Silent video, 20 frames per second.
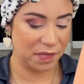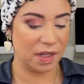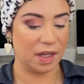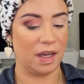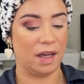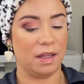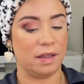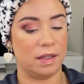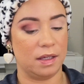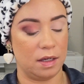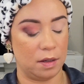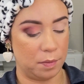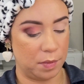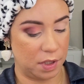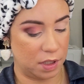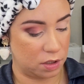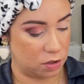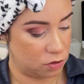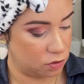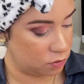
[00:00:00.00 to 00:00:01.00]
I think I'm
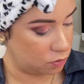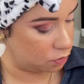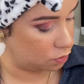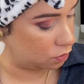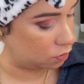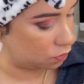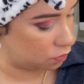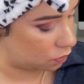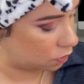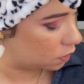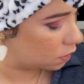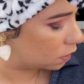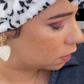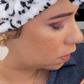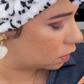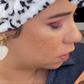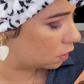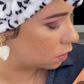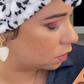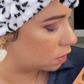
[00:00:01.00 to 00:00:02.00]
gonna use
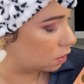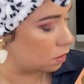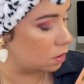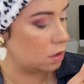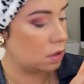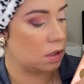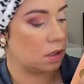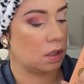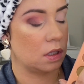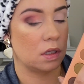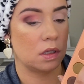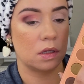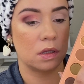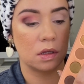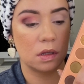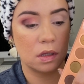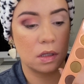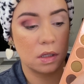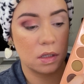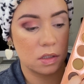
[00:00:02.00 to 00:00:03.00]

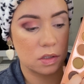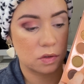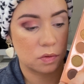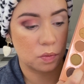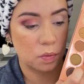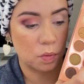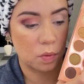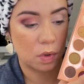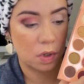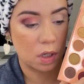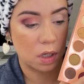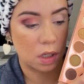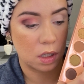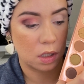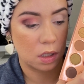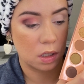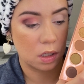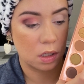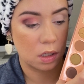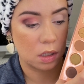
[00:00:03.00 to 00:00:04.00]
this one